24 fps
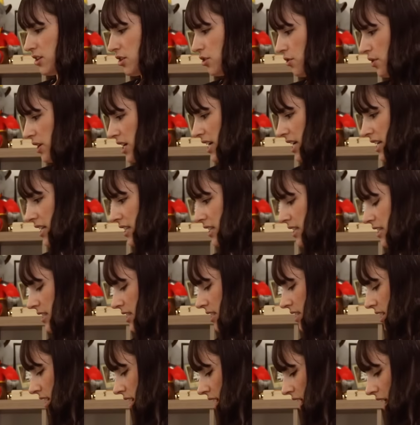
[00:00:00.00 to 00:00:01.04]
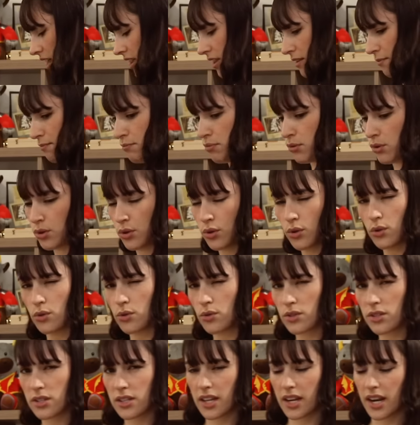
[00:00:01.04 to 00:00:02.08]
greens and the
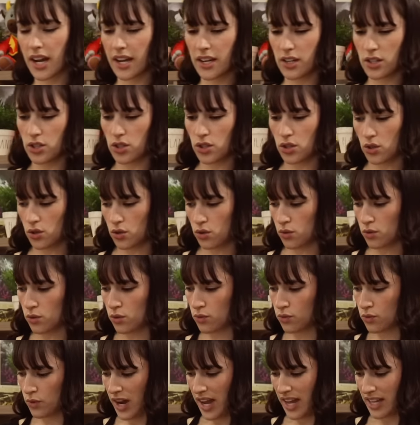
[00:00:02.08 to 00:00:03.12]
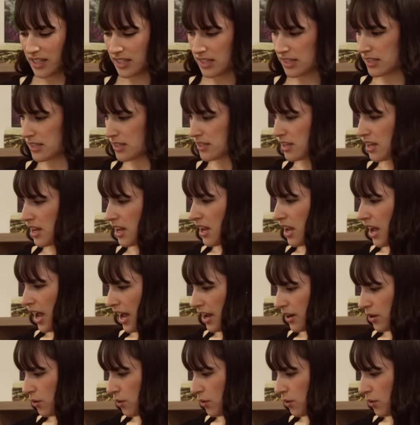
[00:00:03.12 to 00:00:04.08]
blues than I do reds and